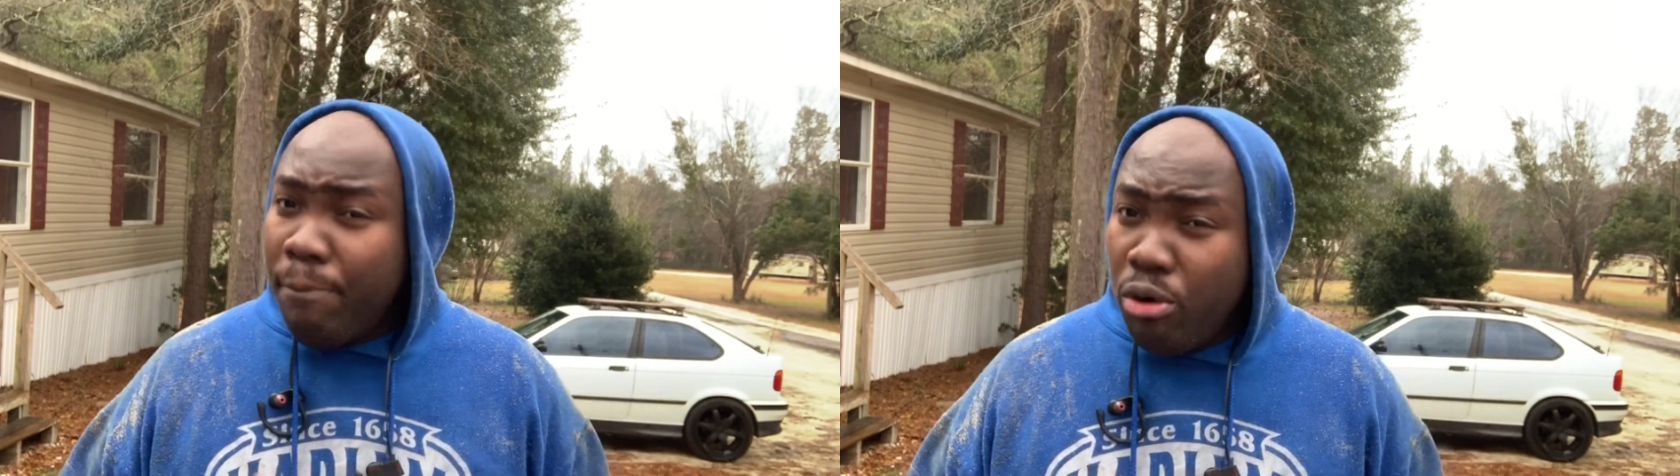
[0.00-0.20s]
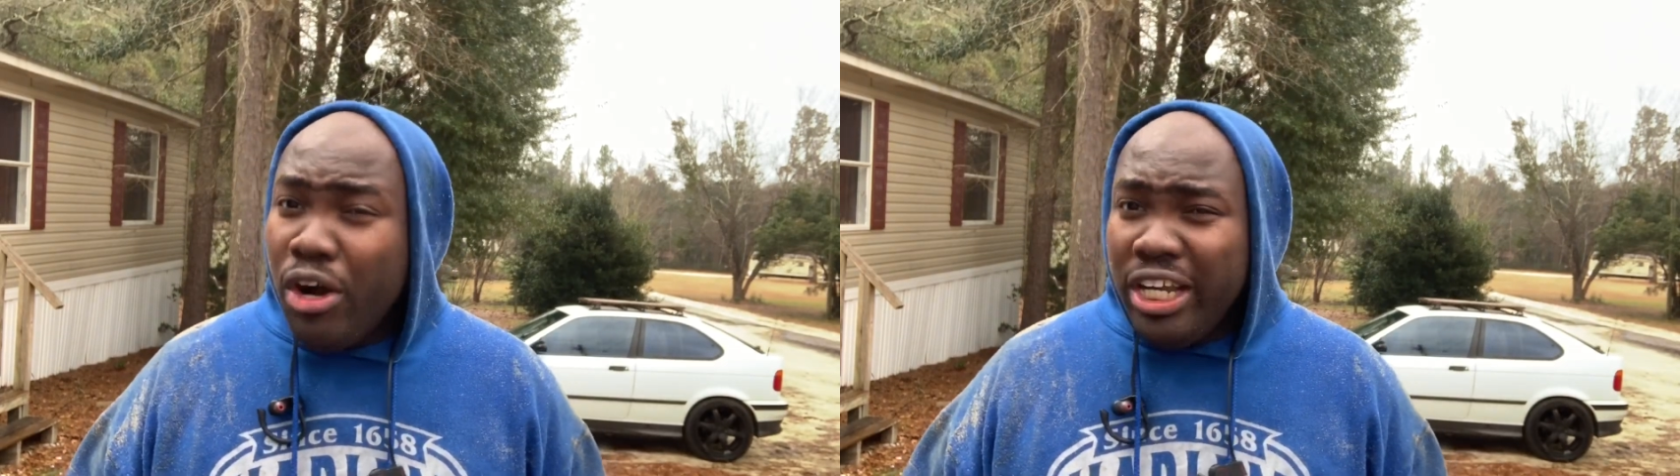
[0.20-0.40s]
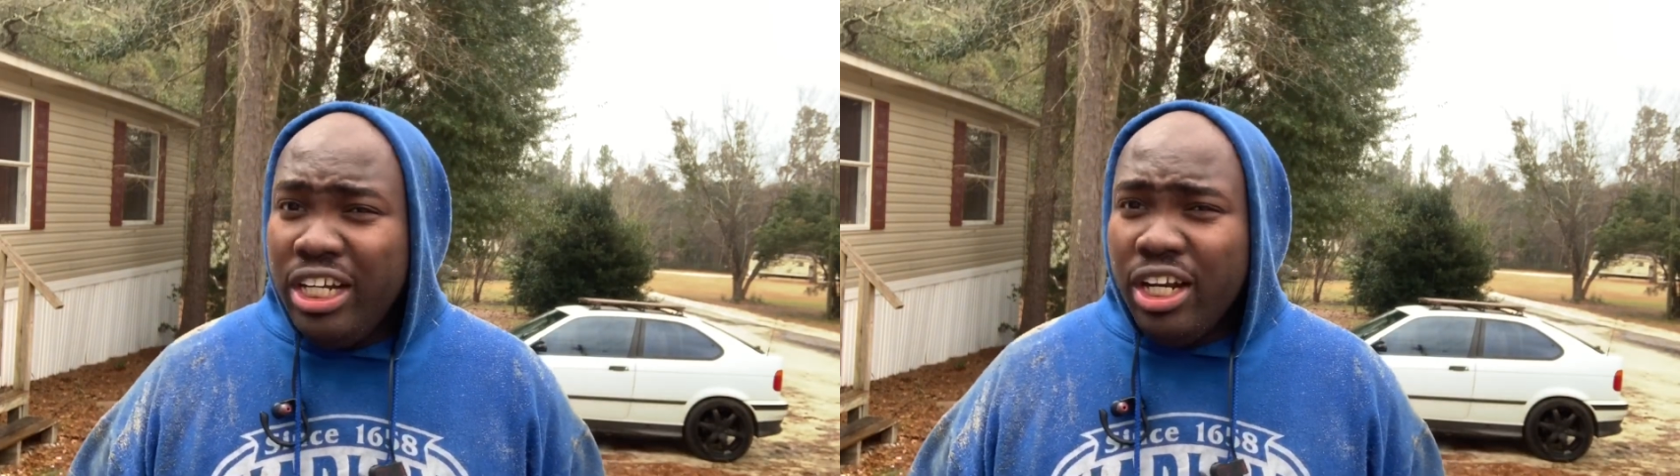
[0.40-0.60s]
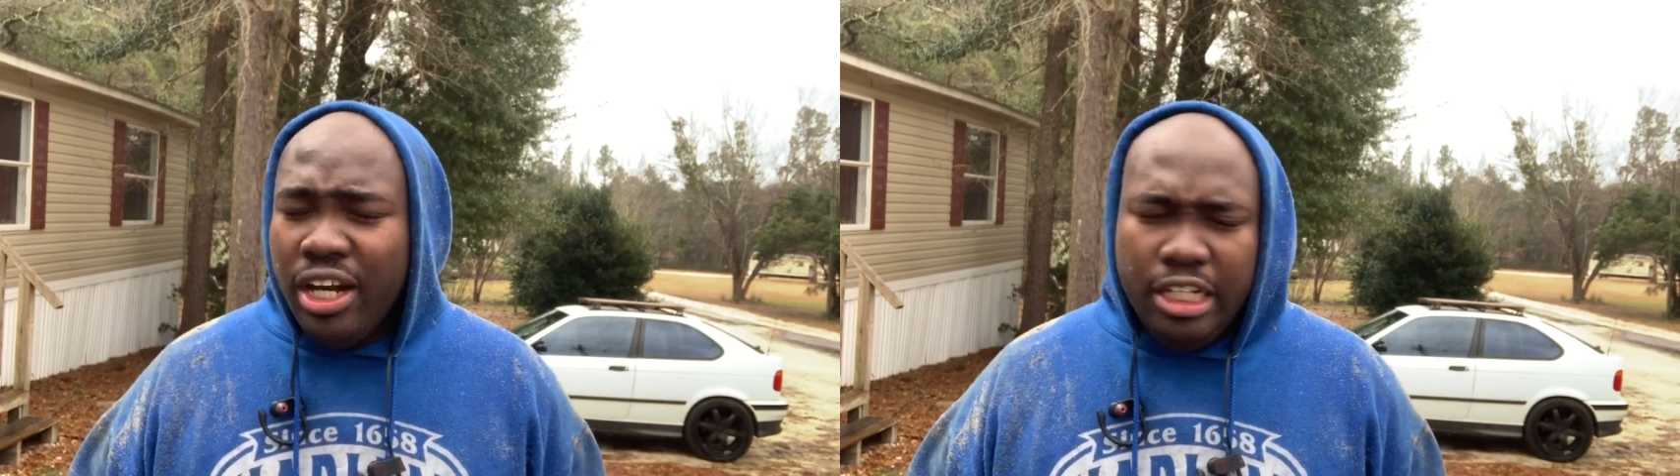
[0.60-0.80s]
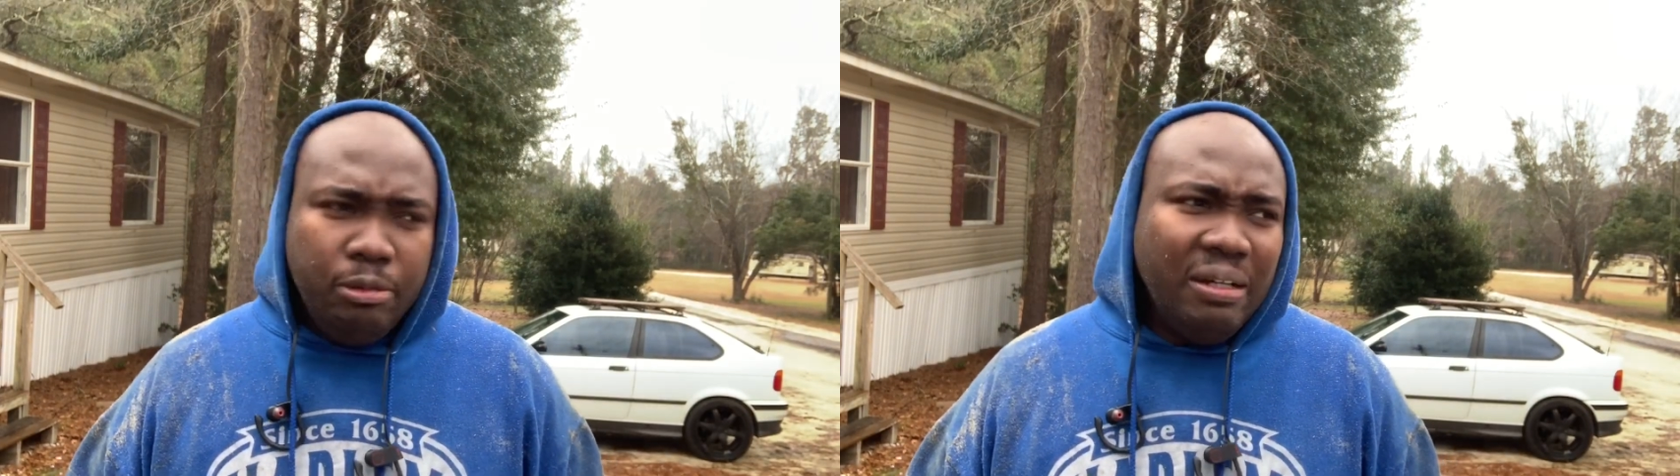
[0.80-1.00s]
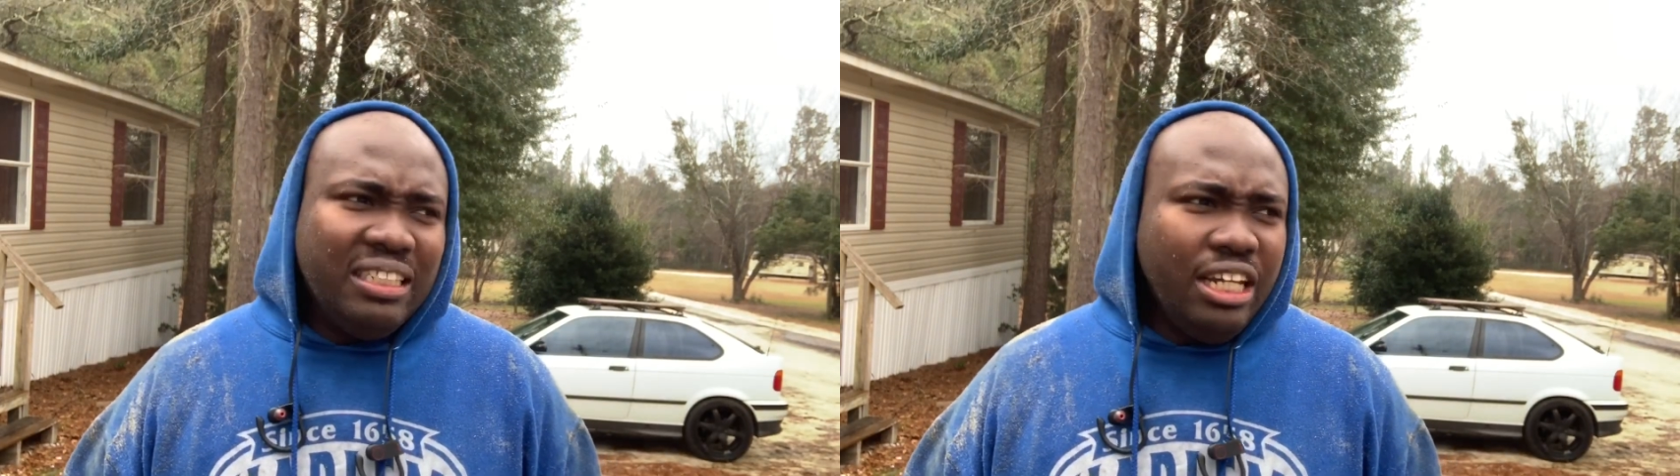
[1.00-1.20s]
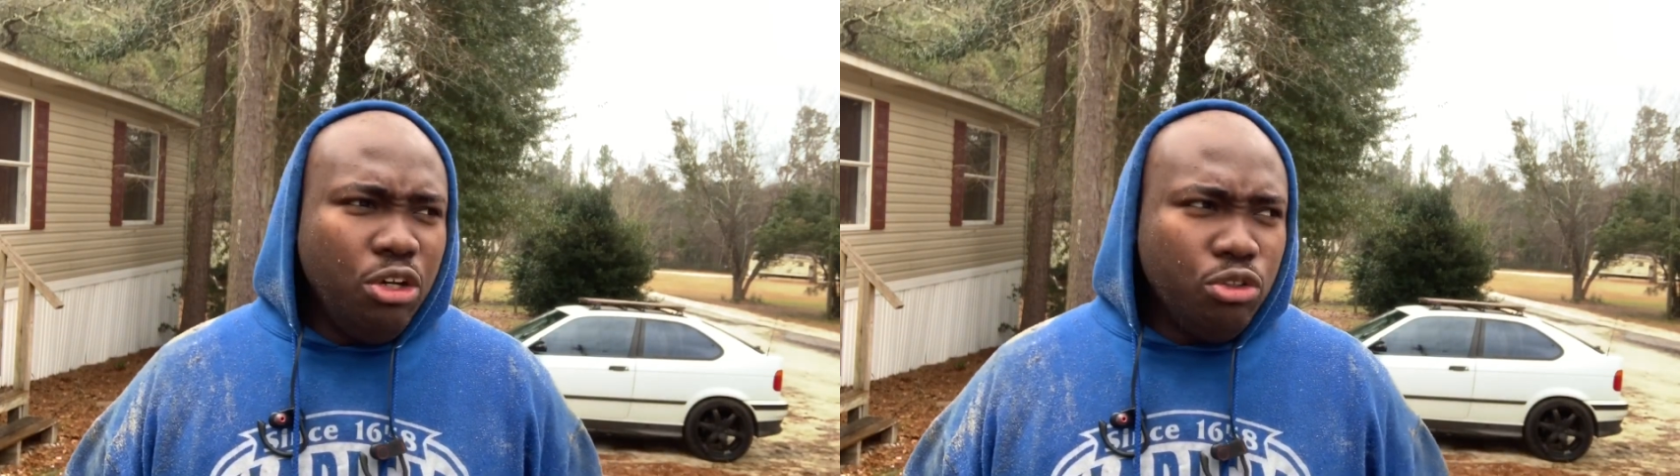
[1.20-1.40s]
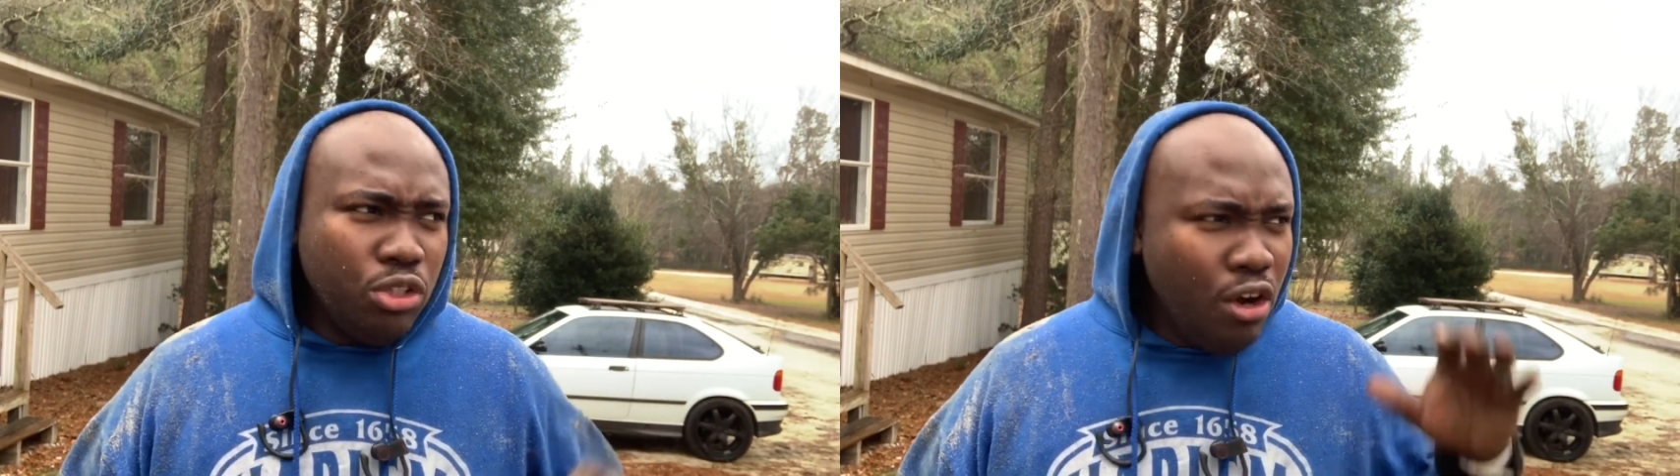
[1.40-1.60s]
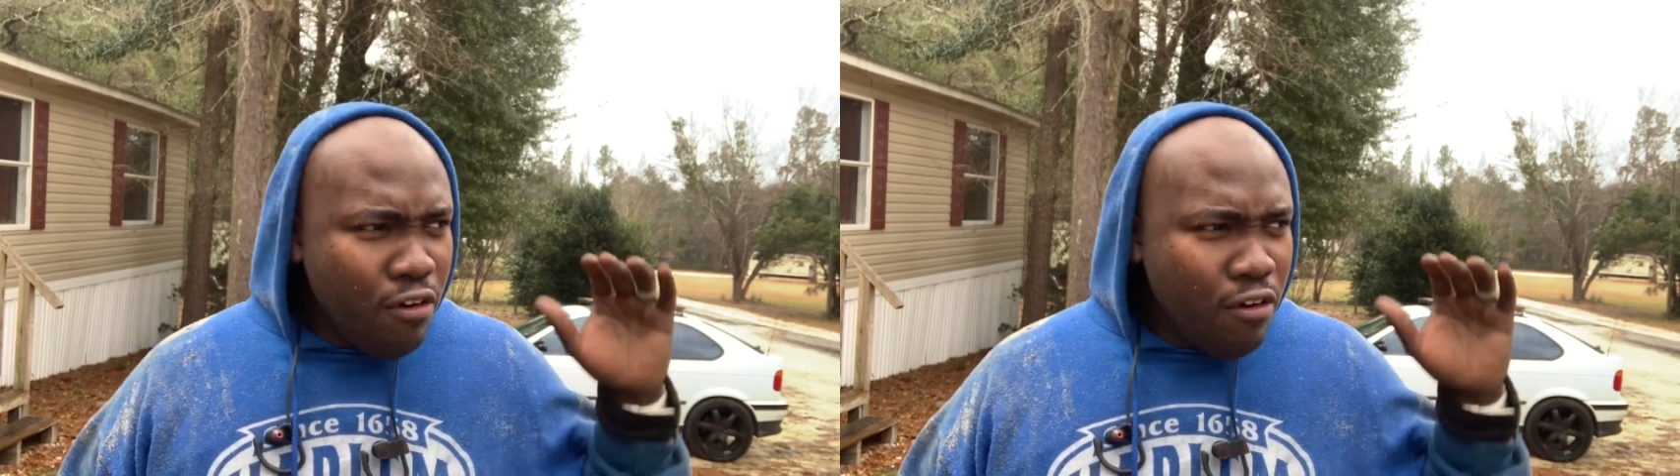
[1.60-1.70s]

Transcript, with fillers: pretty good, especially those